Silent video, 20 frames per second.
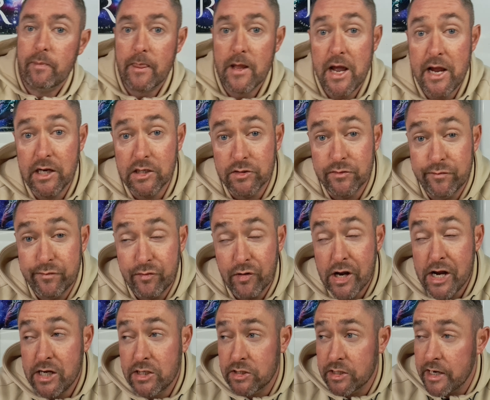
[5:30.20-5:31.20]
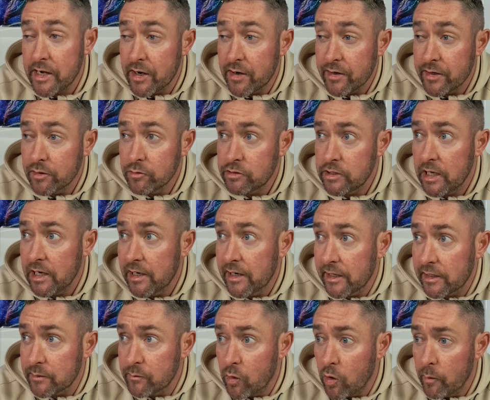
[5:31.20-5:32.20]
It is freezing here in New Zealand at
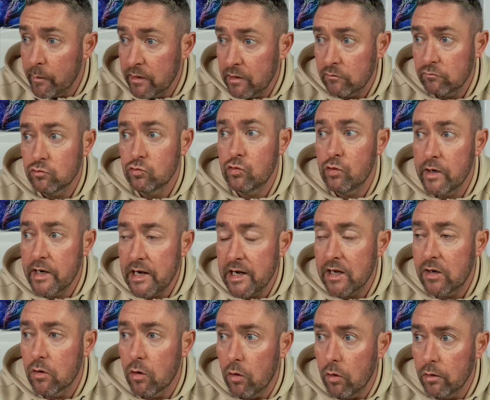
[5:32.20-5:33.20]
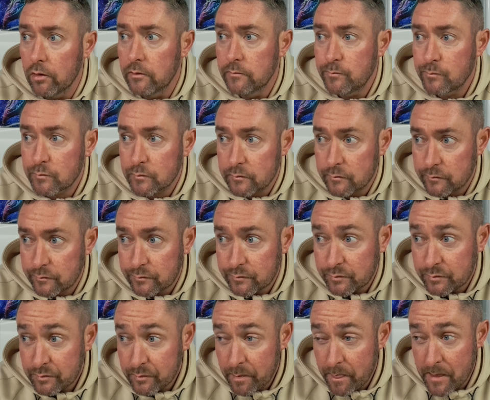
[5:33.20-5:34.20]
the moment. Really cold.
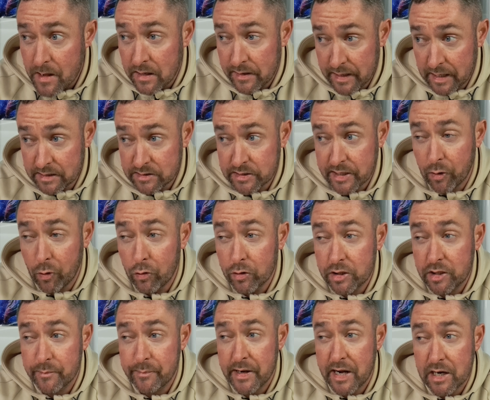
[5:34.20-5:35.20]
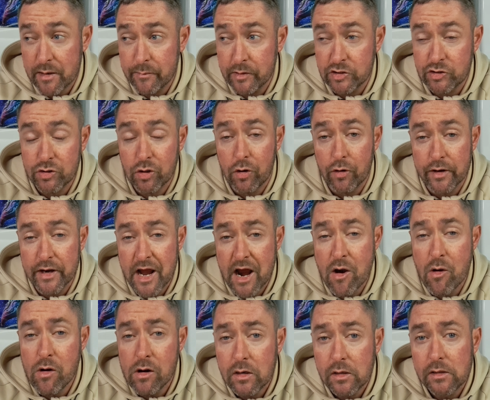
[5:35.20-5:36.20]
That's going to the back of my throat
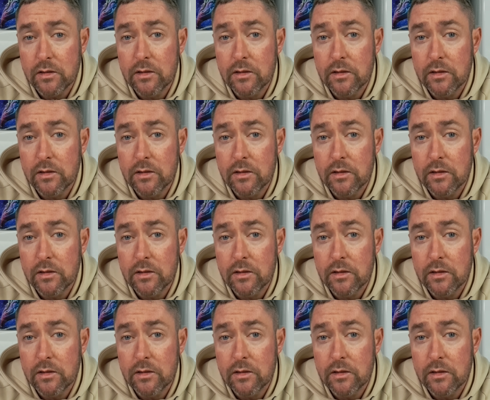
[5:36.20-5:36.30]
now.